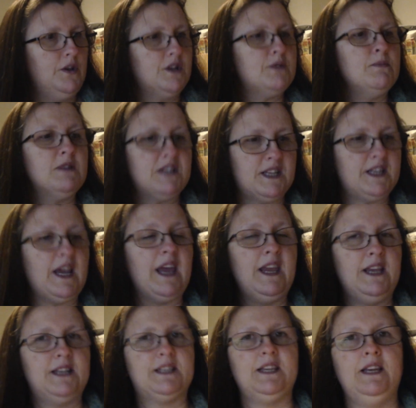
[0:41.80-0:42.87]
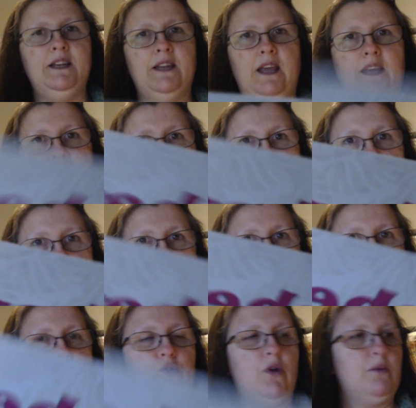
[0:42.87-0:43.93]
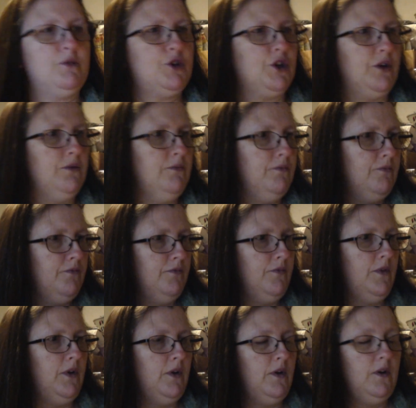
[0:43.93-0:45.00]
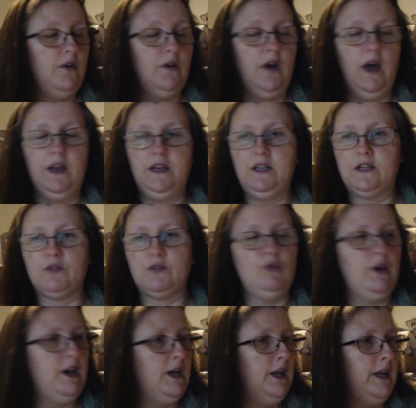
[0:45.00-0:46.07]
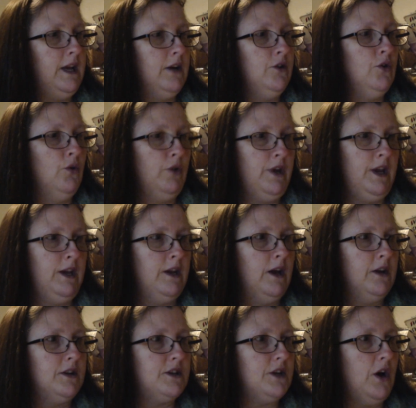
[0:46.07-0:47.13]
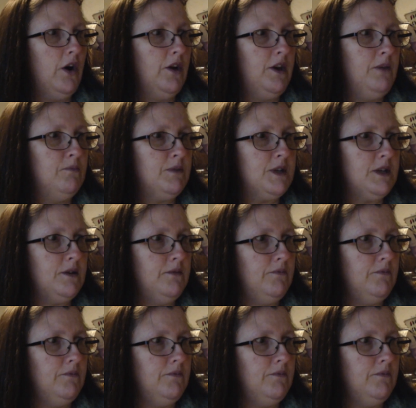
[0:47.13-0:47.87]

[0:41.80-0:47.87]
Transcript: mistakes in this subscription and it's really annoying at times.